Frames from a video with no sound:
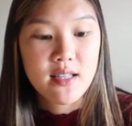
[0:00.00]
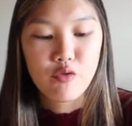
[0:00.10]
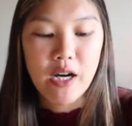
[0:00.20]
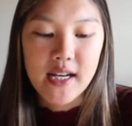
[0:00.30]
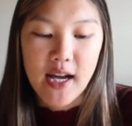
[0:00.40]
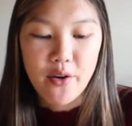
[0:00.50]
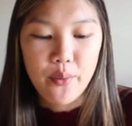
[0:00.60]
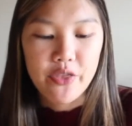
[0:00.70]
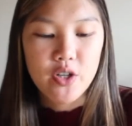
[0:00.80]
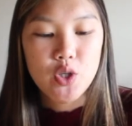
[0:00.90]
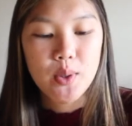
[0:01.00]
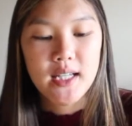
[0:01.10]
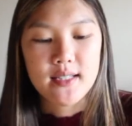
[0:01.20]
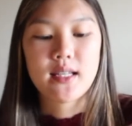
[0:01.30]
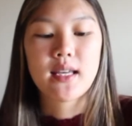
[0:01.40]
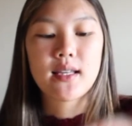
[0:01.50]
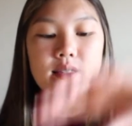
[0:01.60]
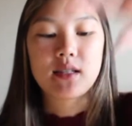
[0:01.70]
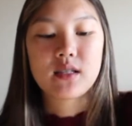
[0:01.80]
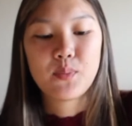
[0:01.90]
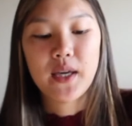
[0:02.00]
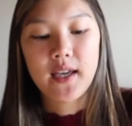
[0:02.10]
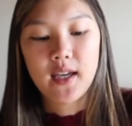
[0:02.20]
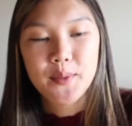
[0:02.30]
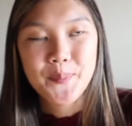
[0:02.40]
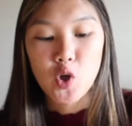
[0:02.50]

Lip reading: Right now what they're doing is like, it's this big